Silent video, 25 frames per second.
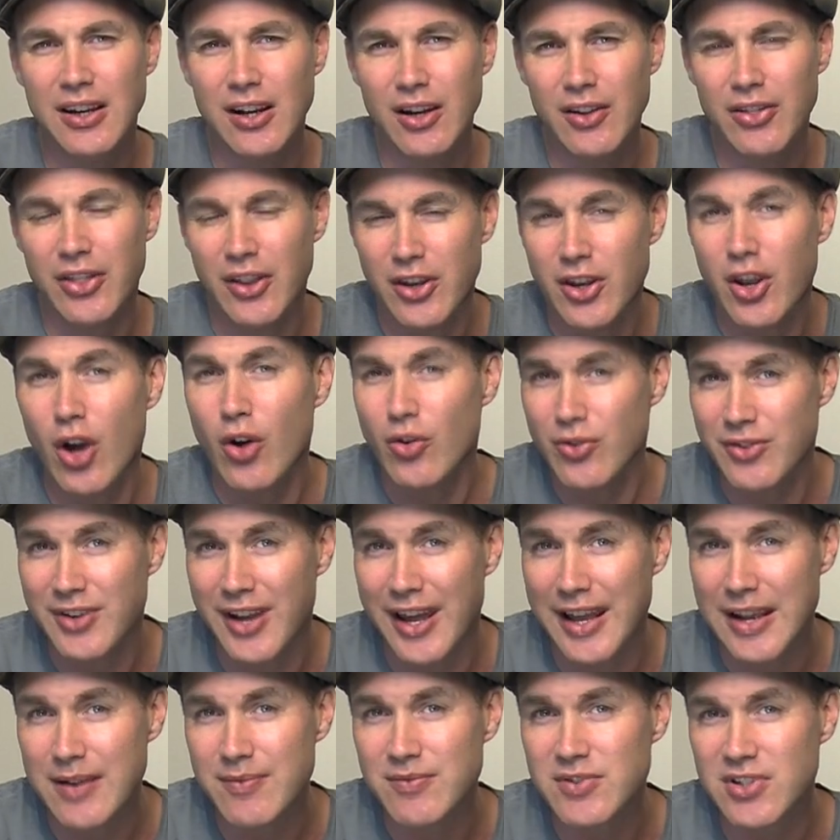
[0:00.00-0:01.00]
the note
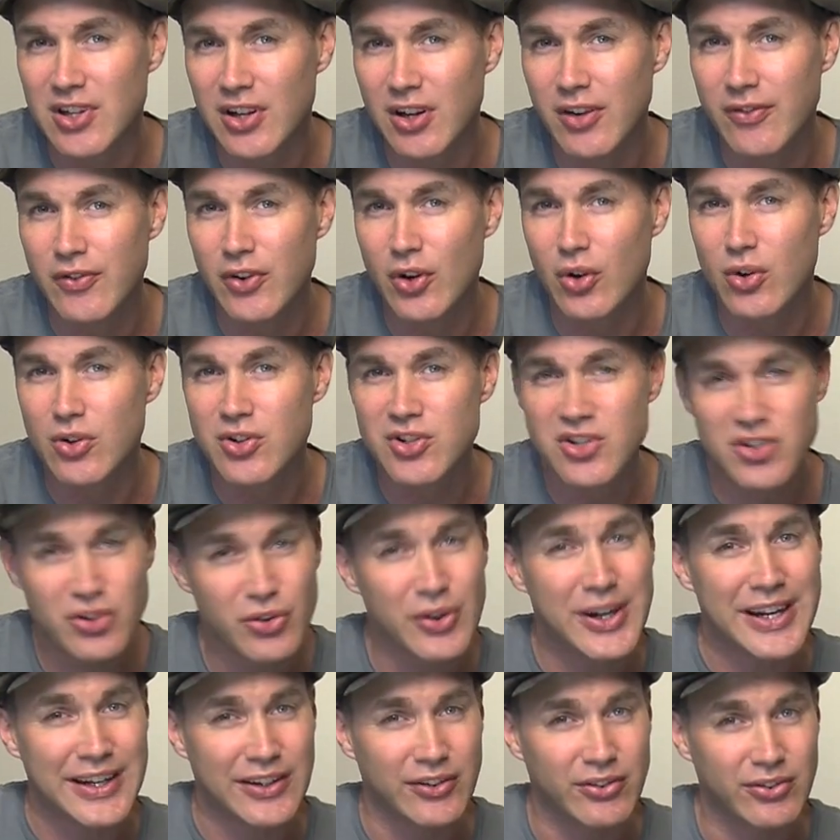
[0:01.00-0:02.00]
names of your
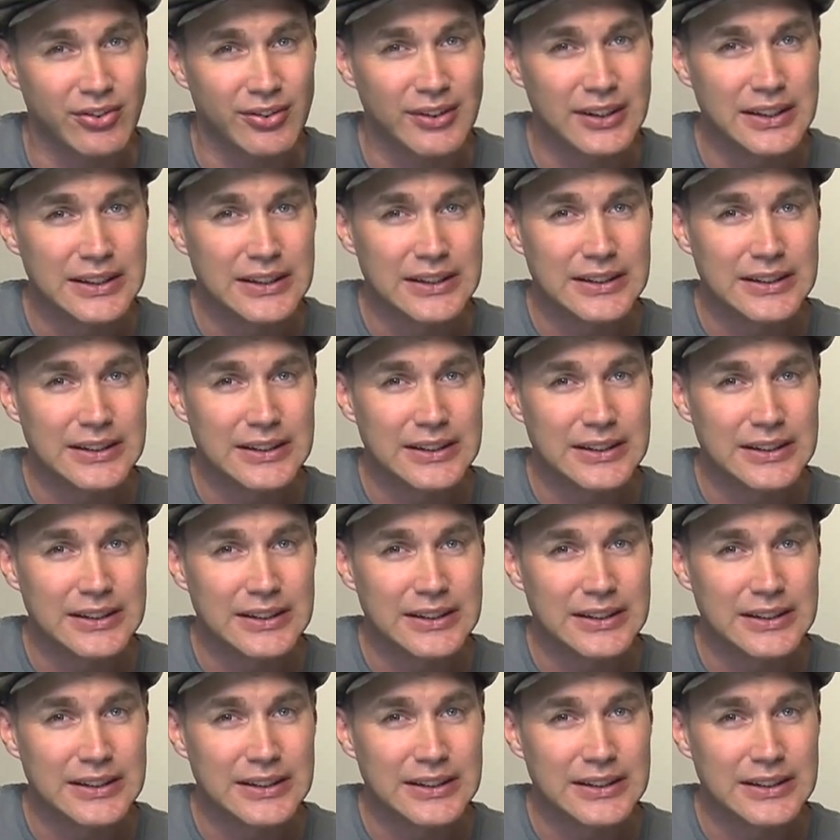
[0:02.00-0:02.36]
strings.